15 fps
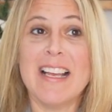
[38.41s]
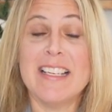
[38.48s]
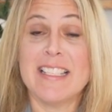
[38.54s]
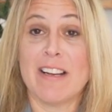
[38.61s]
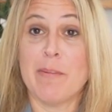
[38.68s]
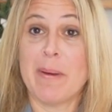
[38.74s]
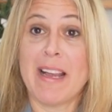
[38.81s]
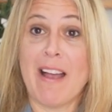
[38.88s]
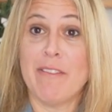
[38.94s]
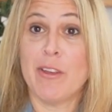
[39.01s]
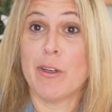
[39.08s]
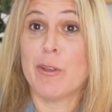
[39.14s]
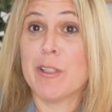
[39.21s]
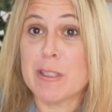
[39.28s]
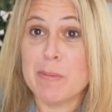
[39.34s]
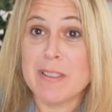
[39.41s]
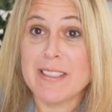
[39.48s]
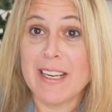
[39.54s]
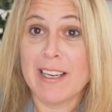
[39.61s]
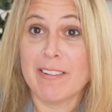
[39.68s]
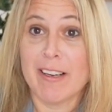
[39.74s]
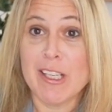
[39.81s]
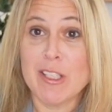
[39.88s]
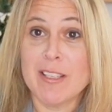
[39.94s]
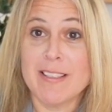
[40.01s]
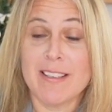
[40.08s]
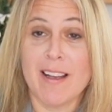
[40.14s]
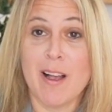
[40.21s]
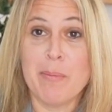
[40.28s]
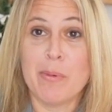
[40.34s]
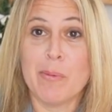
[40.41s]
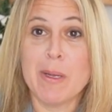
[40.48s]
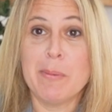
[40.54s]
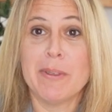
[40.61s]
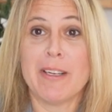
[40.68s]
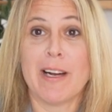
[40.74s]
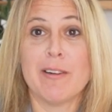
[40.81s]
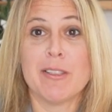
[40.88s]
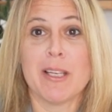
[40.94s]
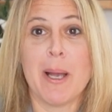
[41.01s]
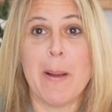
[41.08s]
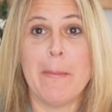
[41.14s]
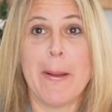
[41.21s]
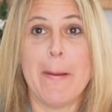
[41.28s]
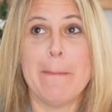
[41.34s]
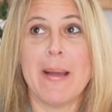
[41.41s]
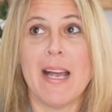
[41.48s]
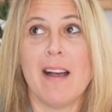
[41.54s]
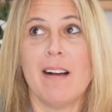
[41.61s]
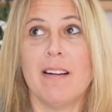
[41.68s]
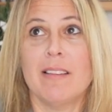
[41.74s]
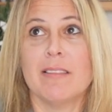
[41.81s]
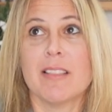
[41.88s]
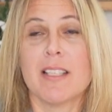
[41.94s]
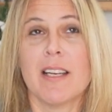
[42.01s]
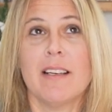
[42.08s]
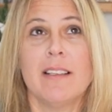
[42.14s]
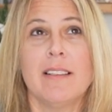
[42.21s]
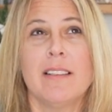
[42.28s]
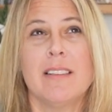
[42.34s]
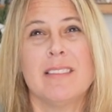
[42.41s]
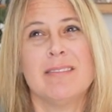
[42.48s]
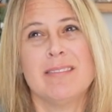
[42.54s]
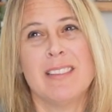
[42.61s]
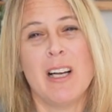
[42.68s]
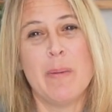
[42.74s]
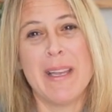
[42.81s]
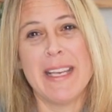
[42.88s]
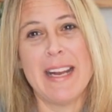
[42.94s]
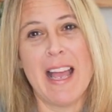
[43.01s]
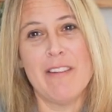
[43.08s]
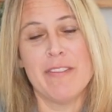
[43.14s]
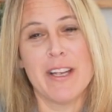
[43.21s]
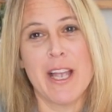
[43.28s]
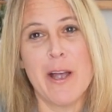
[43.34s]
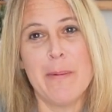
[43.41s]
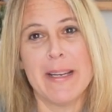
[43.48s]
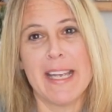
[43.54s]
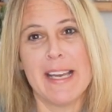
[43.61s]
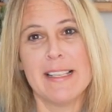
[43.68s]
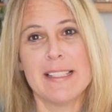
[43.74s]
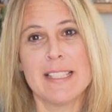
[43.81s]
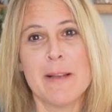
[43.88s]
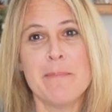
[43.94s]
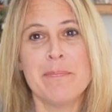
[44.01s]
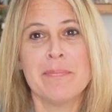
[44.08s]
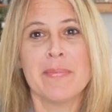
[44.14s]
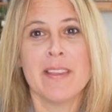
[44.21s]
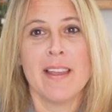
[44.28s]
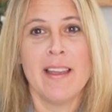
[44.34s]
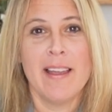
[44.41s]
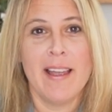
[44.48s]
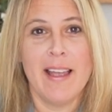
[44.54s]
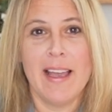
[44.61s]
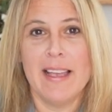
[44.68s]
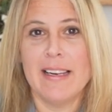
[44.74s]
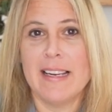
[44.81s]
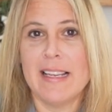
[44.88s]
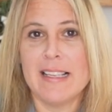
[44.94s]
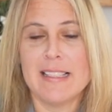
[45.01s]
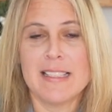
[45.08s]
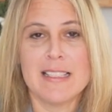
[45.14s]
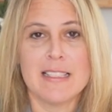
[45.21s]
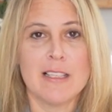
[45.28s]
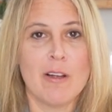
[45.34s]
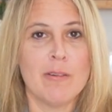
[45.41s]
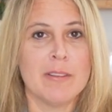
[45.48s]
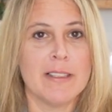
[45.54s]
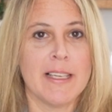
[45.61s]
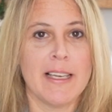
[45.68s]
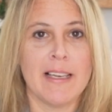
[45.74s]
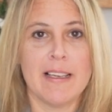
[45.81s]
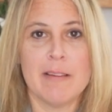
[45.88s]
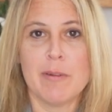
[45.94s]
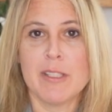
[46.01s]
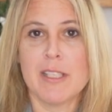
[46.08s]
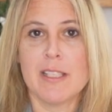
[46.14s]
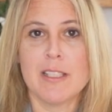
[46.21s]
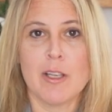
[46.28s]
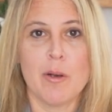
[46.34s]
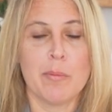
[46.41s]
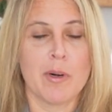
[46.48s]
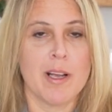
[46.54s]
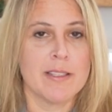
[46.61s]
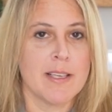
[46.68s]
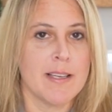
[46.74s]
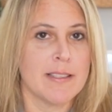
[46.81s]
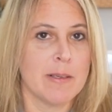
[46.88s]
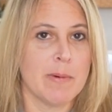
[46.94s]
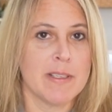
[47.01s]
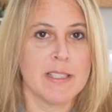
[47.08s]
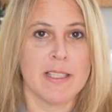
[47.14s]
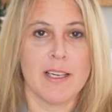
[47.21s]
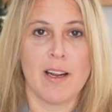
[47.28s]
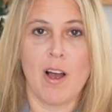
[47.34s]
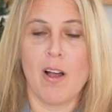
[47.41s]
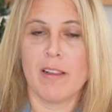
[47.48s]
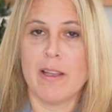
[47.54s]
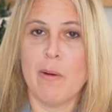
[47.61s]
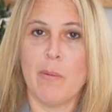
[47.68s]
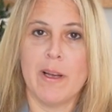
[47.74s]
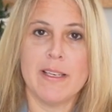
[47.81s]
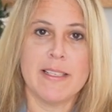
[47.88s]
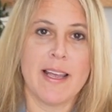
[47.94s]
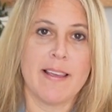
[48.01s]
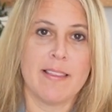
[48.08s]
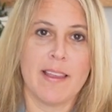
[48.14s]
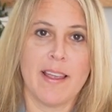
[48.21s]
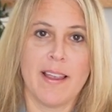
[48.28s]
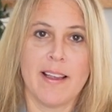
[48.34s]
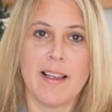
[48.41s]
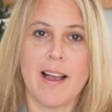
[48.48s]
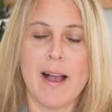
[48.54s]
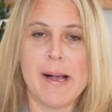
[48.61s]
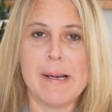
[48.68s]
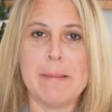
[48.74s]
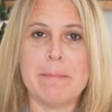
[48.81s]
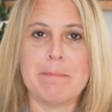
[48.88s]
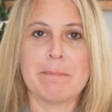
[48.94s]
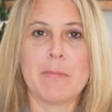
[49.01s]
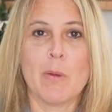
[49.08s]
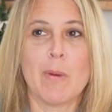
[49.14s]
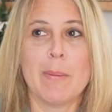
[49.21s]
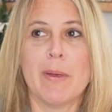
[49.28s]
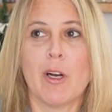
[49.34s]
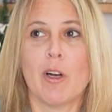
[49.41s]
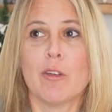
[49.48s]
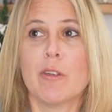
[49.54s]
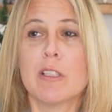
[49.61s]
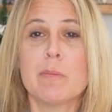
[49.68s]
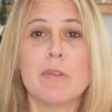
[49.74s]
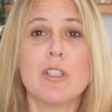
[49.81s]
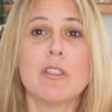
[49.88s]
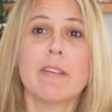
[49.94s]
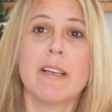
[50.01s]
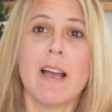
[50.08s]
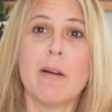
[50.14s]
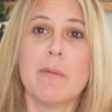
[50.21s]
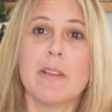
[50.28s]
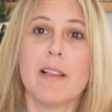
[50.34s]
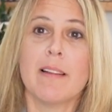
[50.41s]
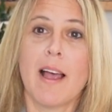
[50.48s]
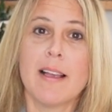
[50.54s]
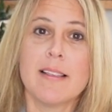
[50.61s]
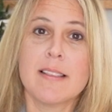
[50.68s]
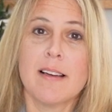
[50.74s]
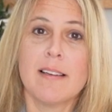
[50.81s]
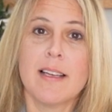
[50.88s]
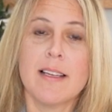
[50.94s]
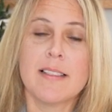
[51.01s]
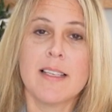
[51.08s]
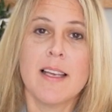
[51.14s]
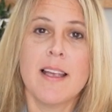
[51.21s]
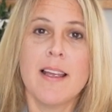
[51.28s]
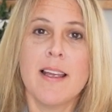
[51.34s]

Does everybody have their Christmas decorations up? We put ours up about a week and a half ago, I guess. And it was a slow process. It wasn't an all in one day thing. We put our Christmas tree up with the lights on it.